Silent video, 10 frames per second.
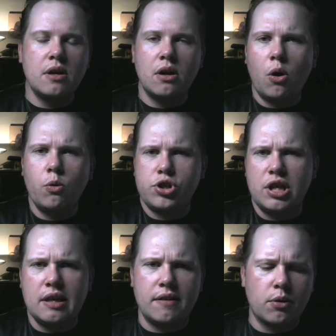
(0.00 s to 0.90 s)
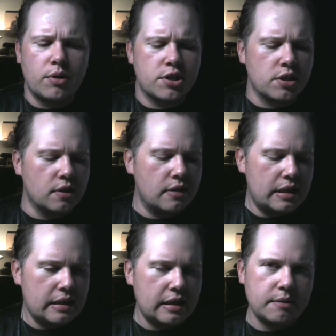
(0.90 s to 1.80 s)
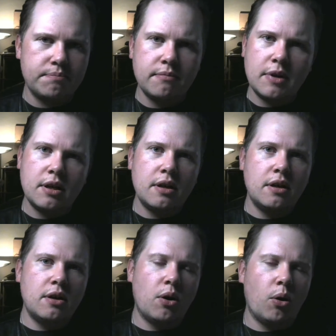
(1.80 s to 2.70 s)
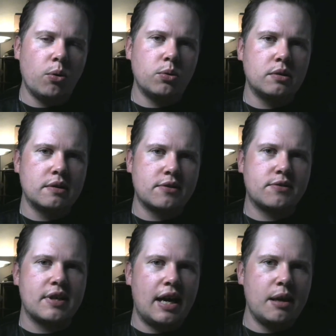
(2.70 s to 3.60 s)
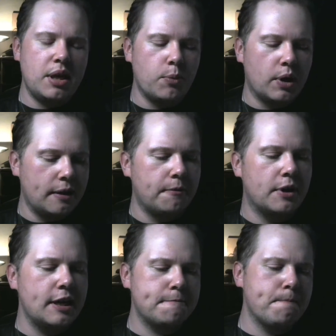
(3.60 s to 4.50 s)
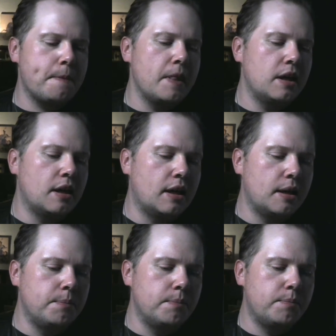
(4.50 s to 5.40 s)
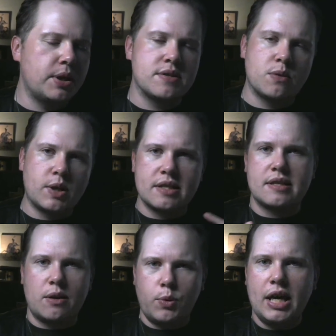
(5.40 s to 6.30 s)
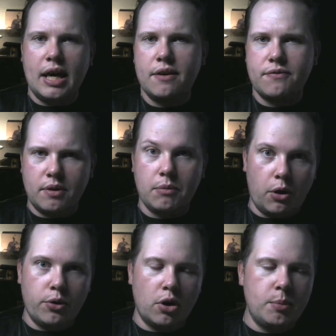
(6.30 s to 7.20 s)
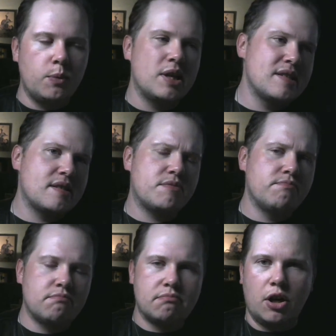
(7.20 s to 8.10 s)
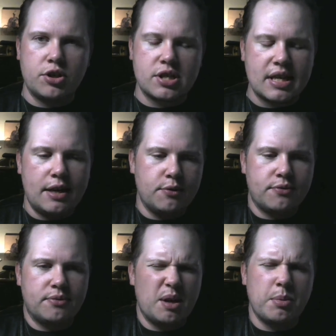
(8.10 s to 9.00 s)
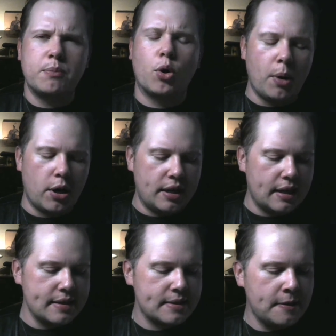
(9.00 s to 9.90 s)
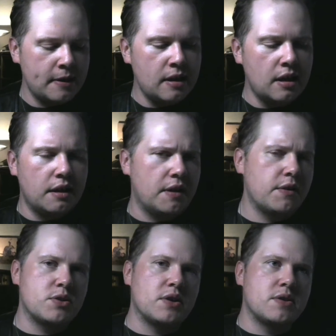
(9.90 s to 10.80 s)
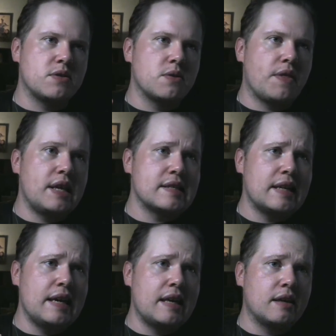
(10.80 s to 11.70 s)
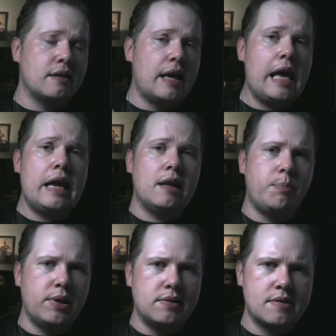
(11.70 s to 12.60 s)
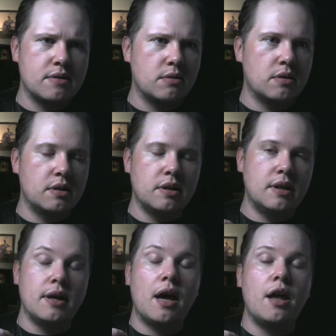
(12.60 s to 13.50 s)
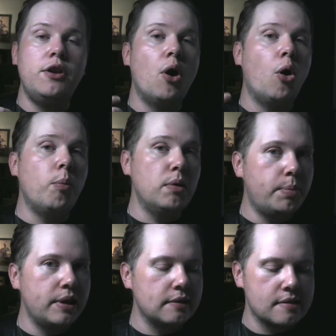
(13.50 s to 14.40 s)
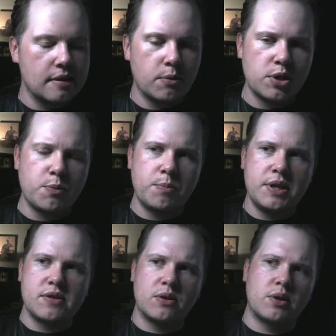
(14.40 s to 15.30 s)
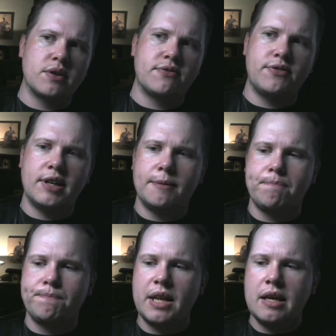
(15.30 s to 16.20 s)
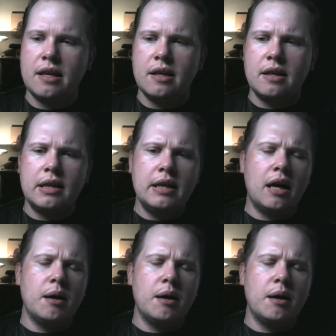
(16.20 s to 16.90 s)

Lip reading: OG, the original, the old-timey one, right? Because the ones that we have, our normal ones, are just kind of a bit more modernized. And then there's also things like Edelpils or a noble Pilsner, which would be sort of a